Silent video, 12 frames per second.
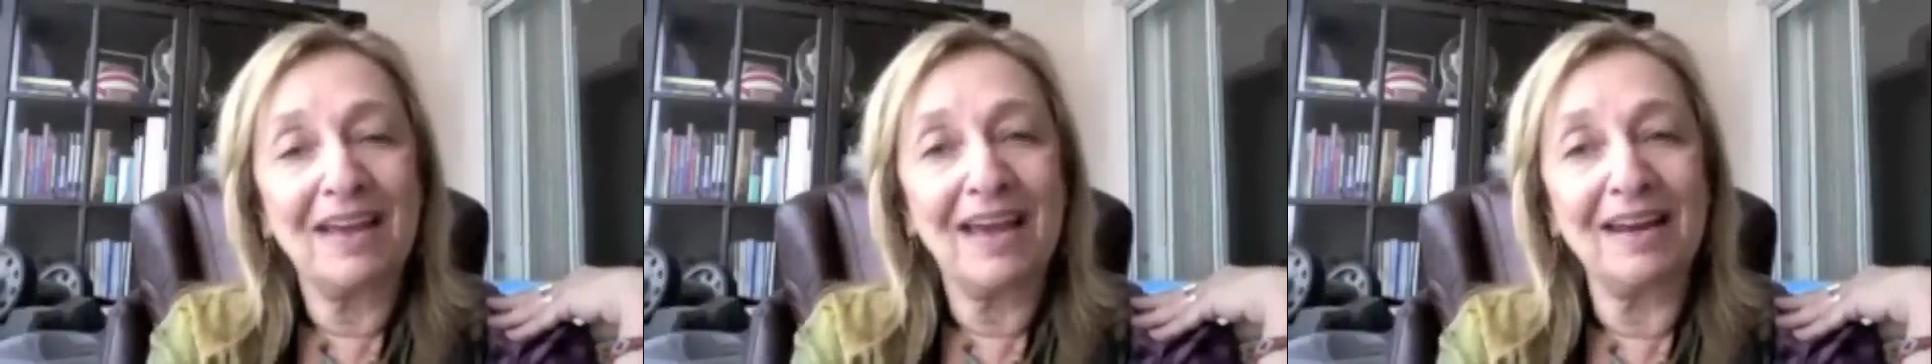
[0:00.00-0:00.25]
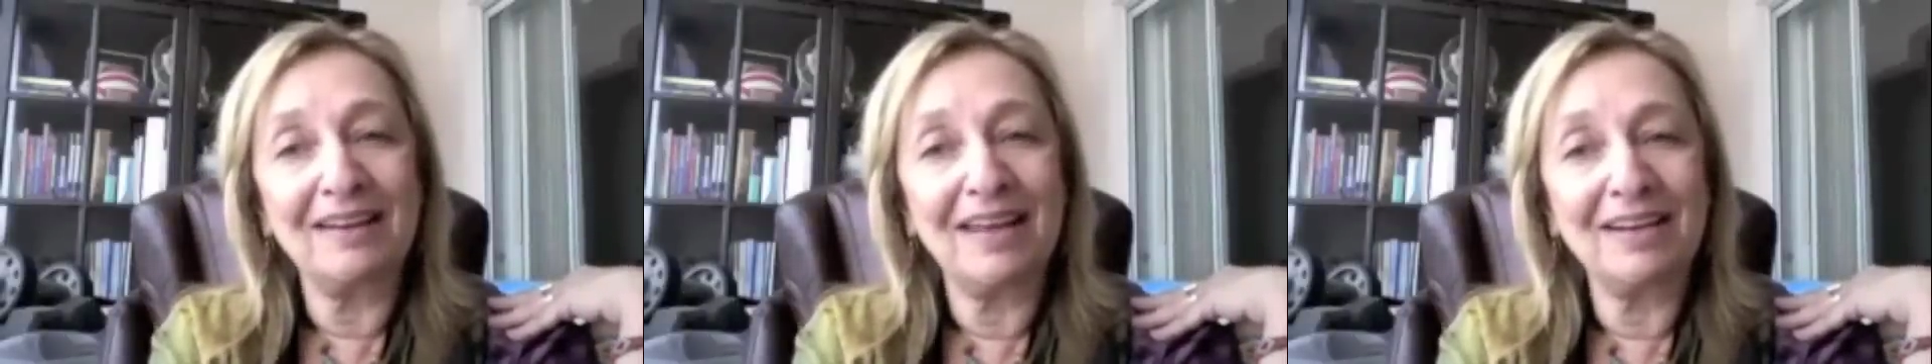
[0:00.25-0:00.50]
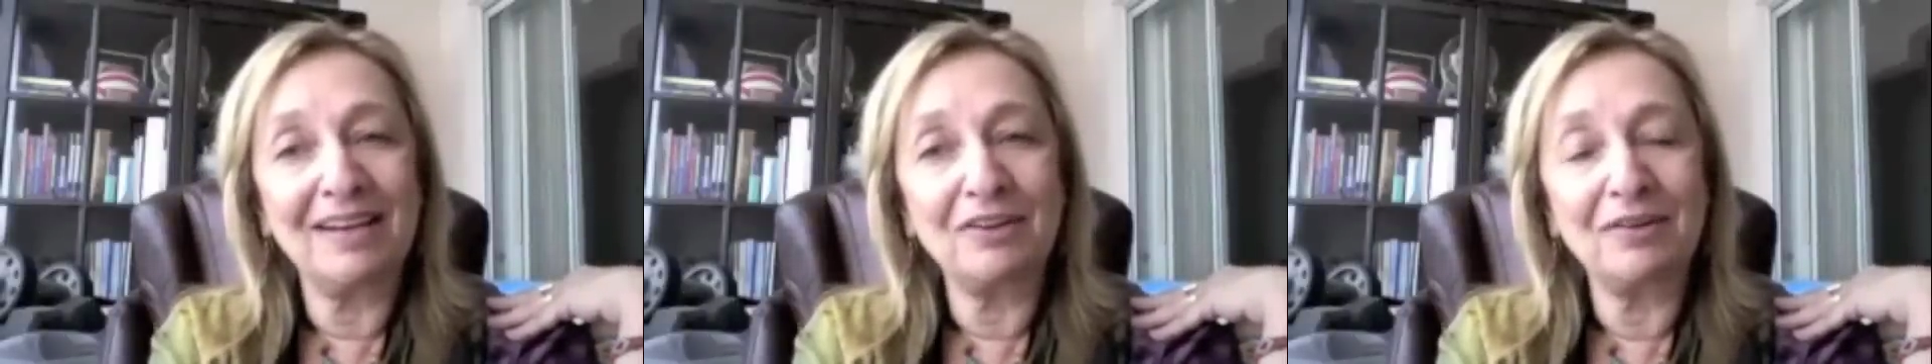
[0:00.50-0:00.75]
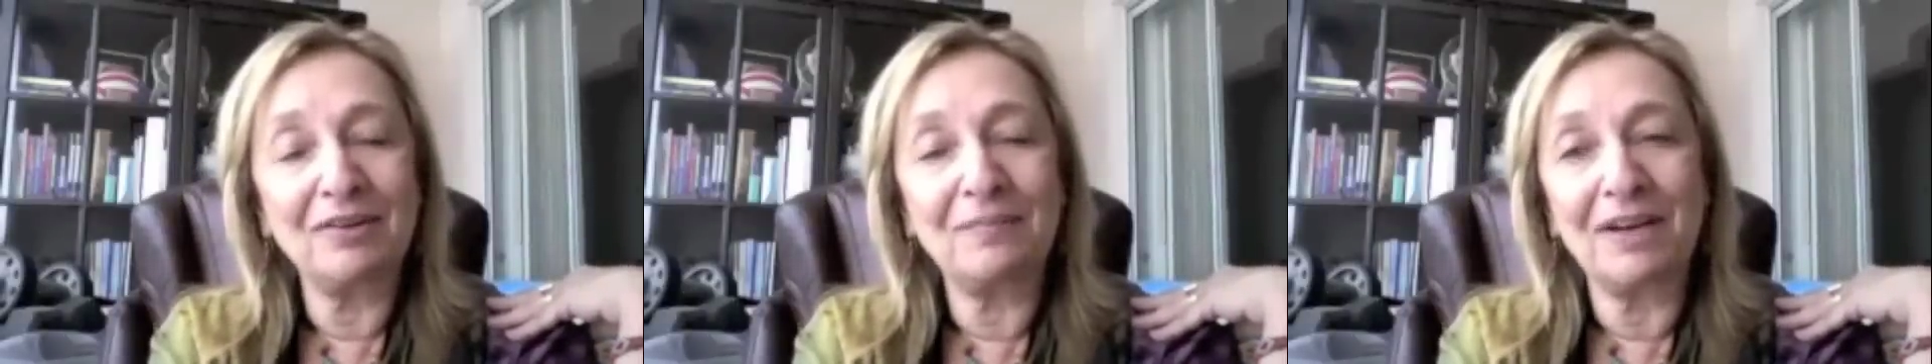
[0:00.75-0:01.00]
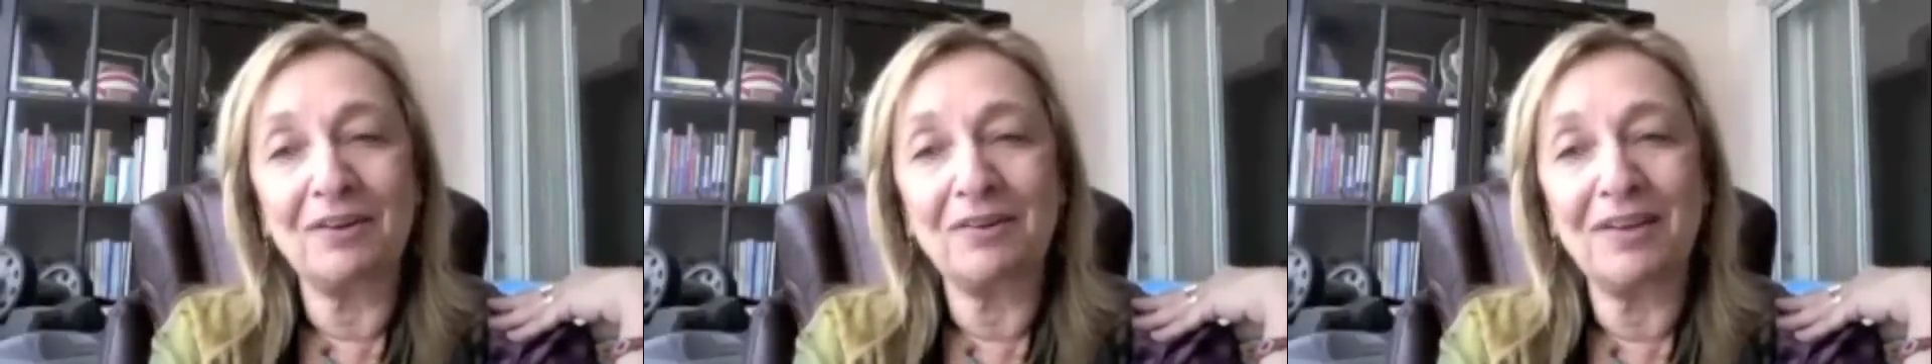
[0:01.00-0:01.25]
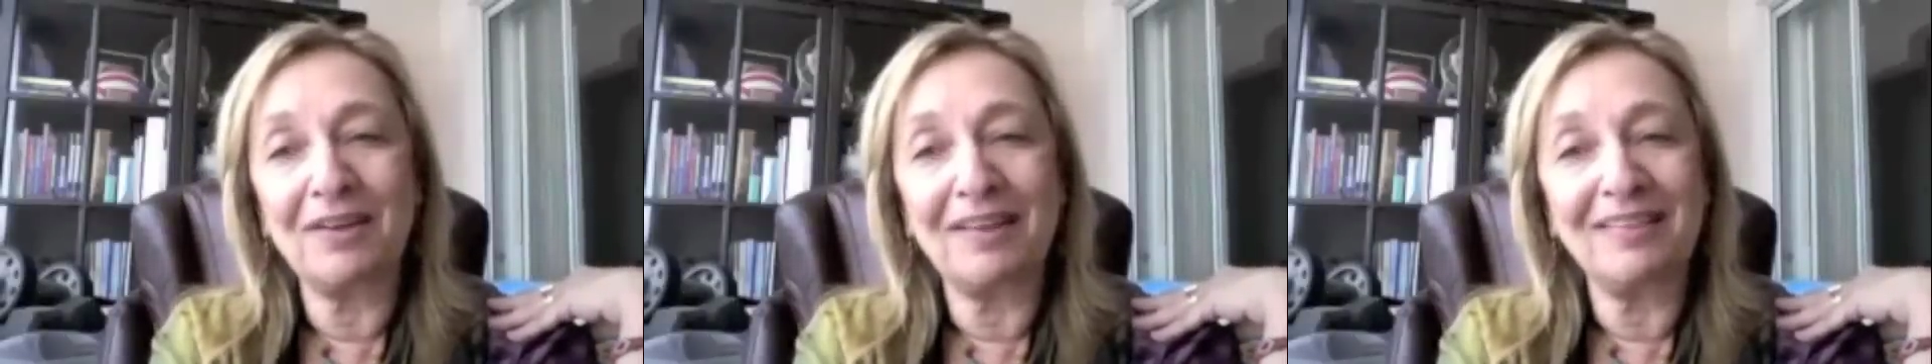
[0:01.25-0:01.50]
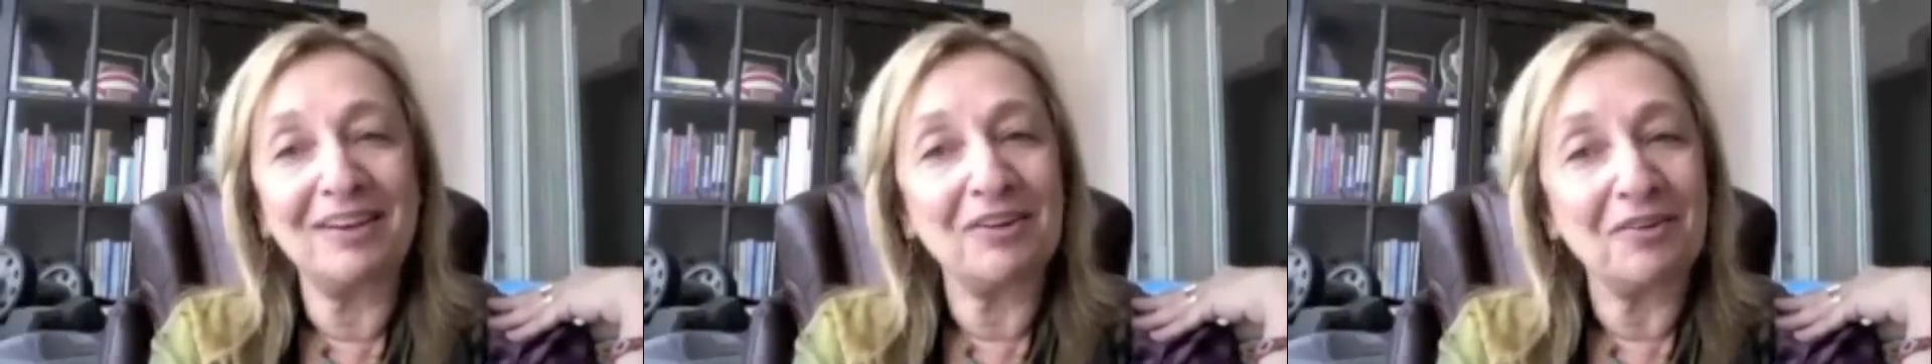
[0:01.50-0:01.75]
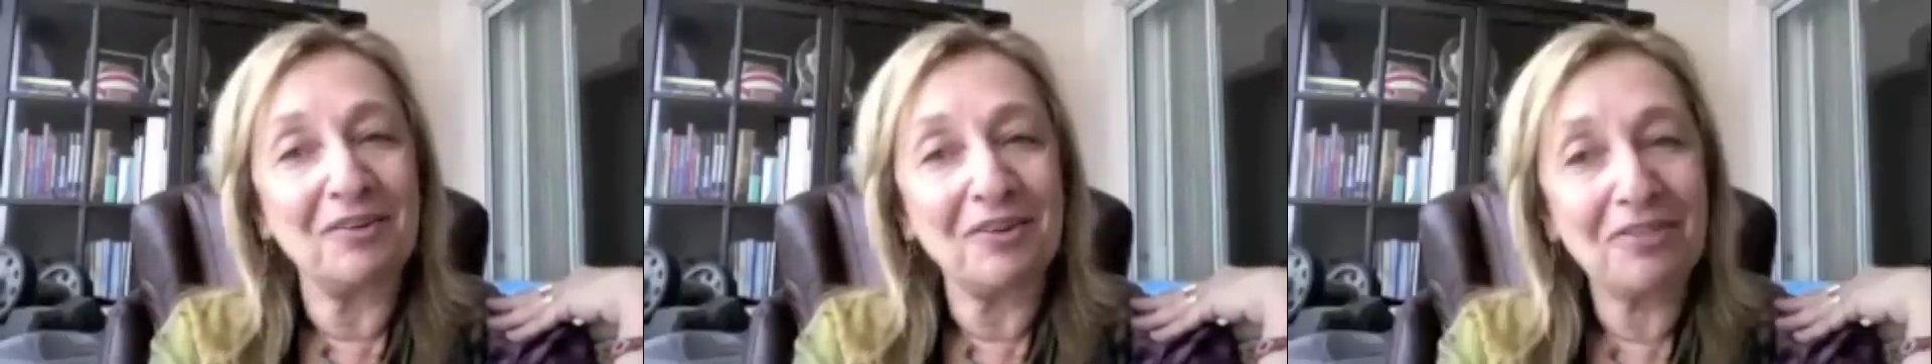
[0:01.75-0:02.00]
and then you're bigger than the
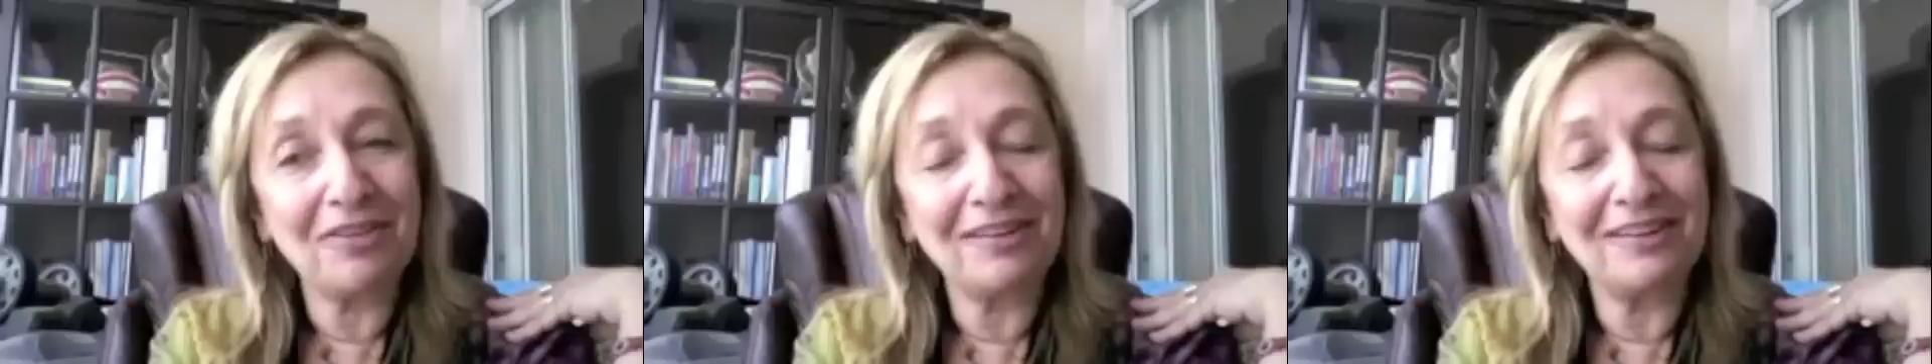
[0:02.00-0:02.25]
earth,